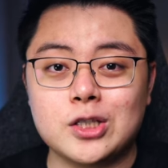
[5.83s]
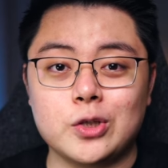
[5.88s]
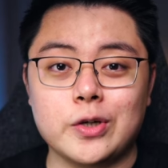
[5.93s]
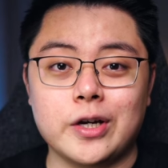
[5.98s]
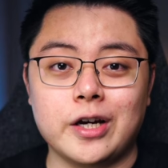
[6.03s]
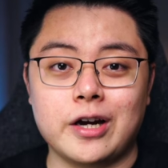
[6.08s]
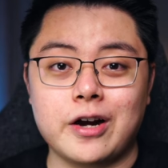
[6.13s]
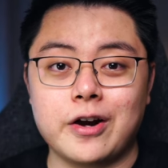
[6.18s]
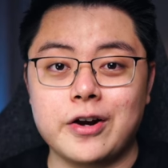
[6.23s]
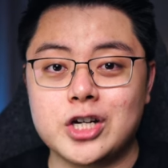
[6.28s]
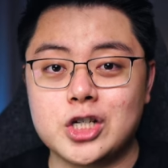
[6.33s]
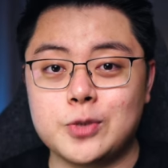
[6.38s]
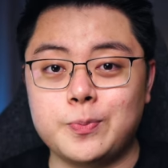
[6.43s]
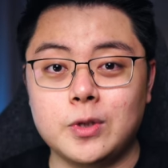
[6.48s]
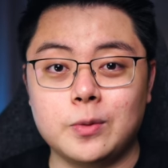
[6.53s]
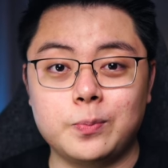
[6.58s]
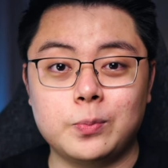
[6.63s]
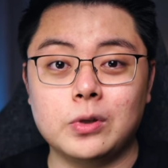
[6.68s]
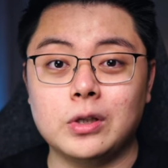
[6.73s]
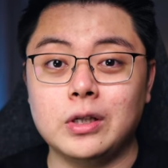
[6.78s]
to encourage
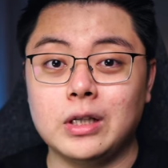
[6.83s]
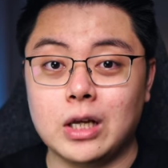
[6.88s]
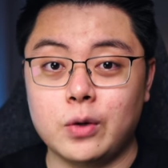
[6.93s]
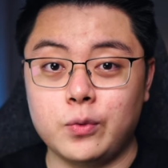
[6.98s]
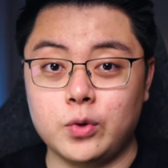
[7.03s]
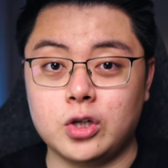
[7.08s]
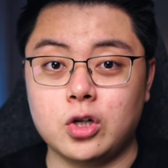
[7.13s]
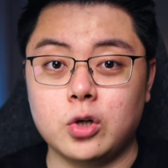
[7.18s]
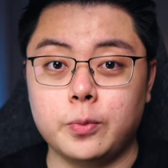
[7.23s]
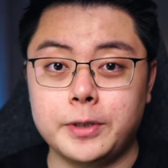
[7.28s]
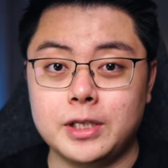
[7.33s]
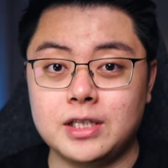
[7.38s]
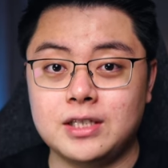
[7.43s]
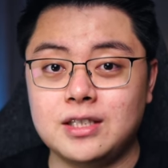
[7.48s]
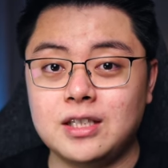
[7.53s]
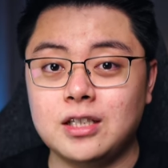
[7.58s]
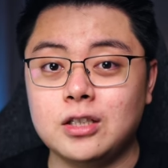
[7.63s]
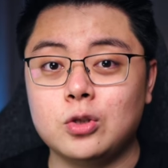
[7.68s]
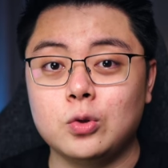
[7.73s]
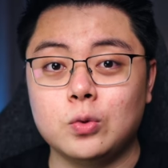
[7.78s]
people in our
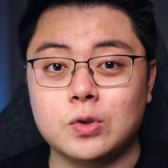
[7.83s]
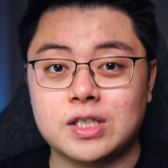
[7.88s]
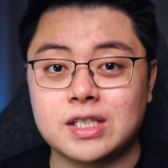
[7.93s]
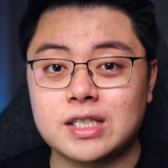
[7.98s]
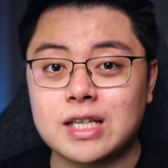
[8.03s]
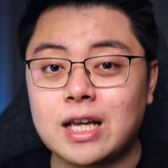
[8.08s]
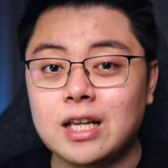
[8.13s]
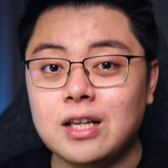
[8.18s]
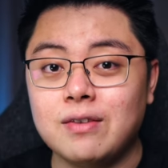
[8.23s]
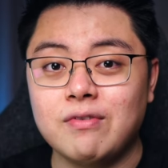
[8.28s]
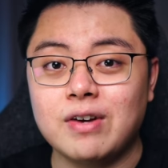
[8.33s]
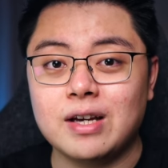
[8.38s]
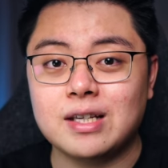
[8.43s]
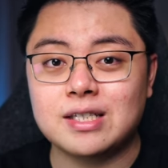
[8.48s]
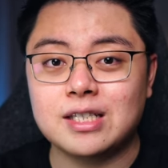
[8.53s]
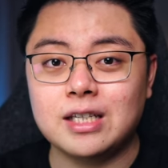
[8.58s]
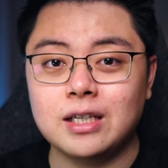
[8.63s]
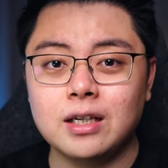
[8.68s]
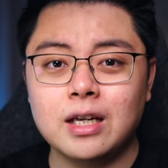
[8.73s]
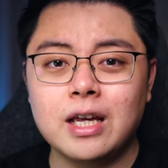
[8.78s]
community to start
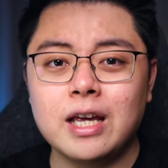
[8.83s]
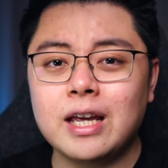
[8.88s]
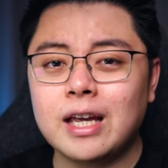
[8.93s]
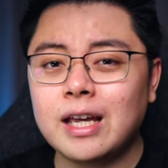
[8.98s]
investing